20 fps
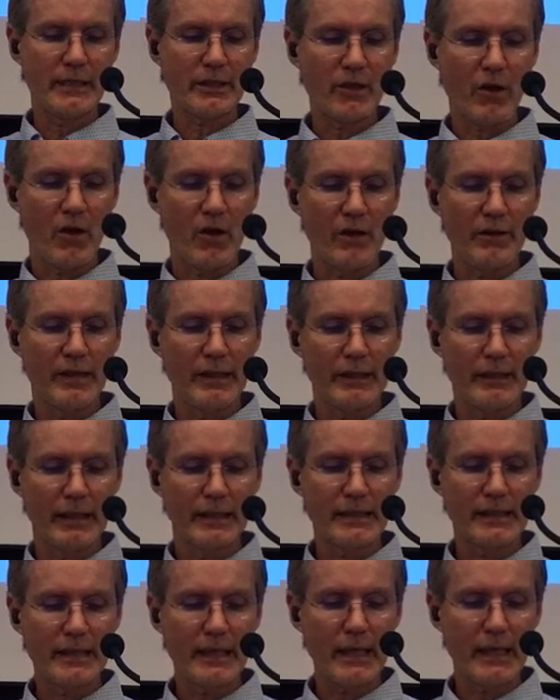saw that the
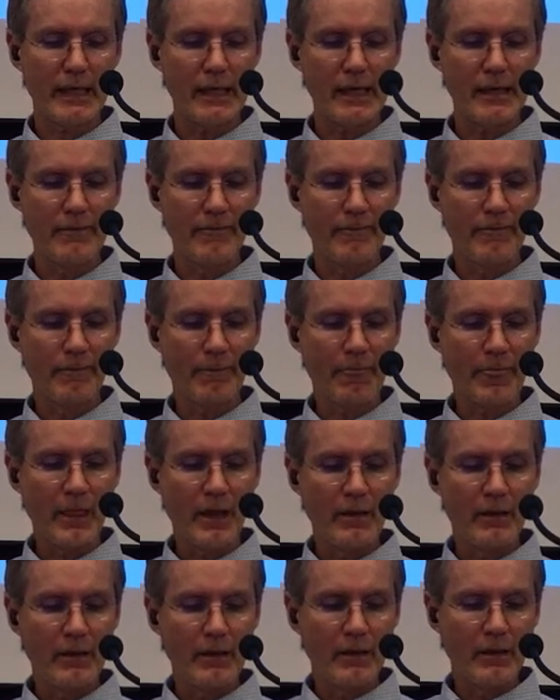city
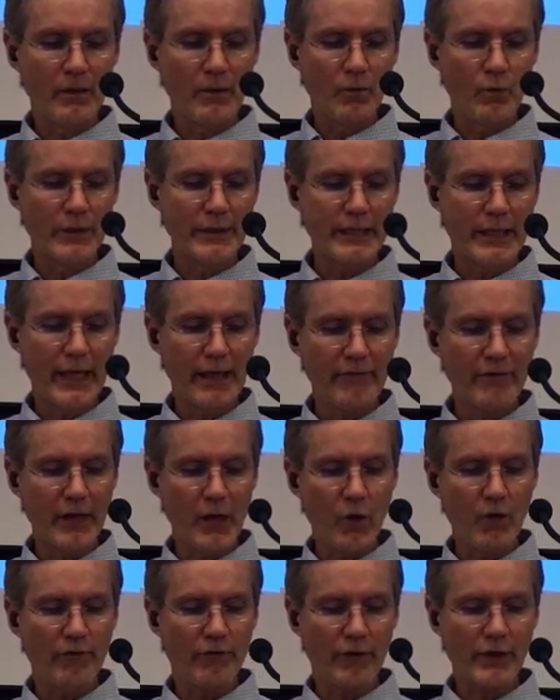was given
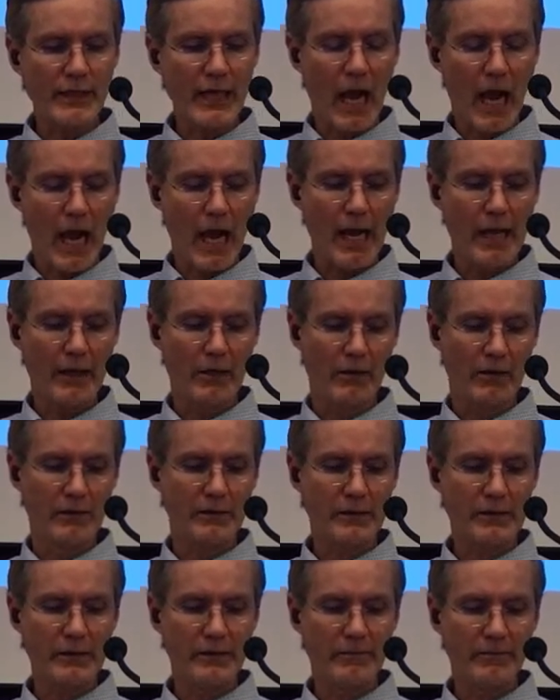over to
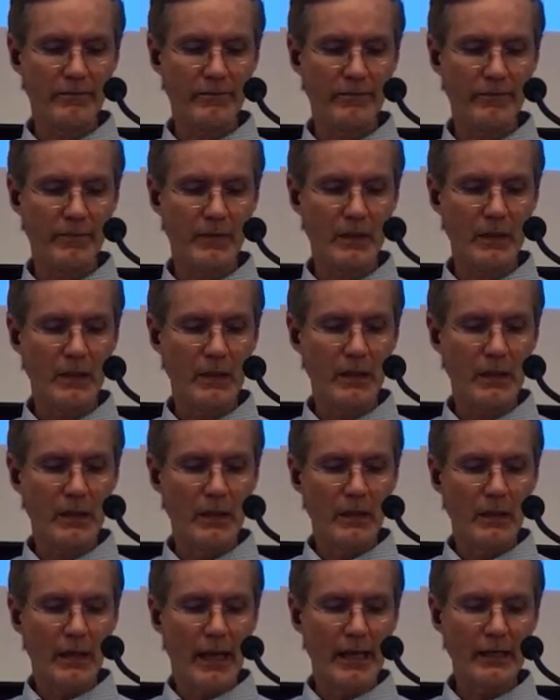idols.
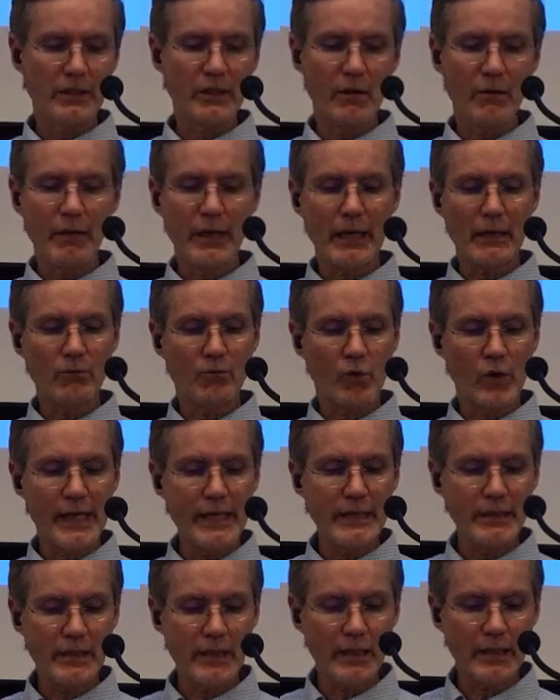And so he
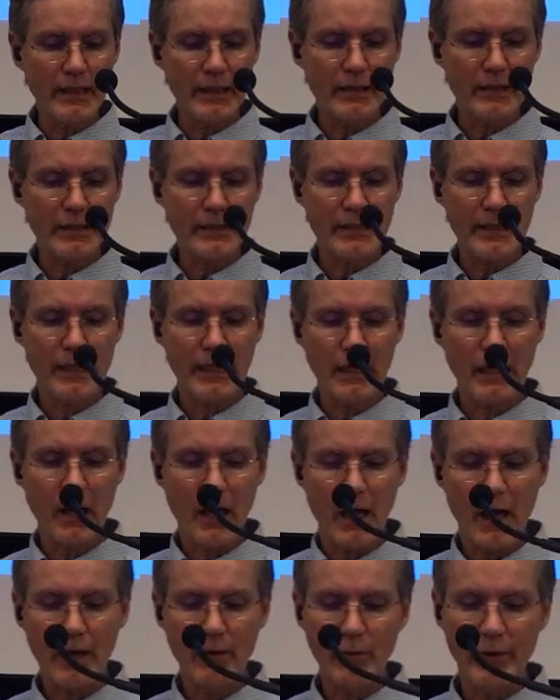reasoned in the
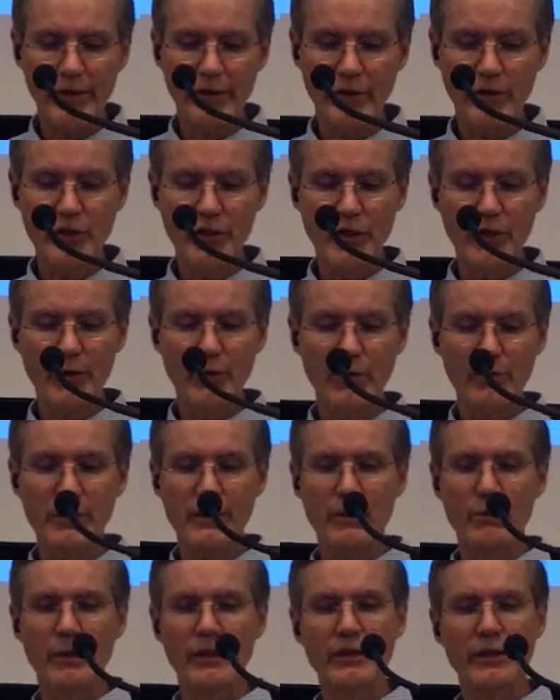synagogue with the Jews
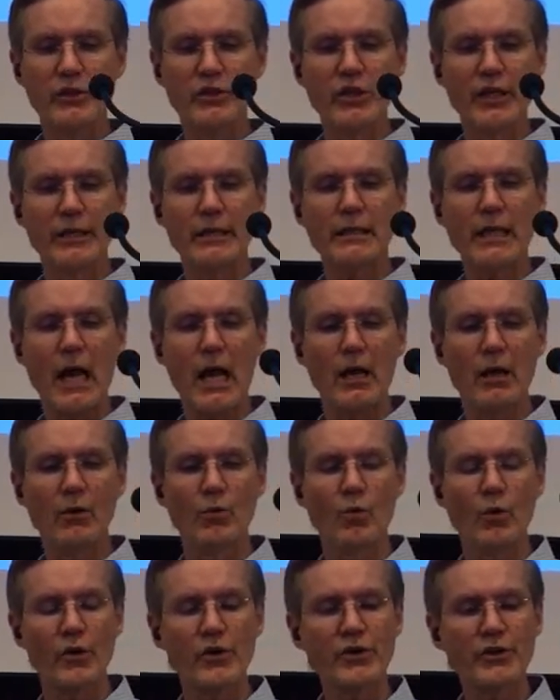and with the
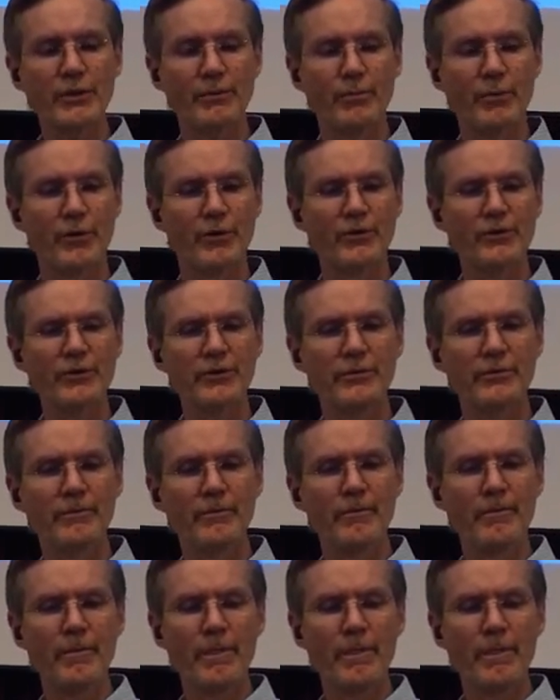Gentile worshippers.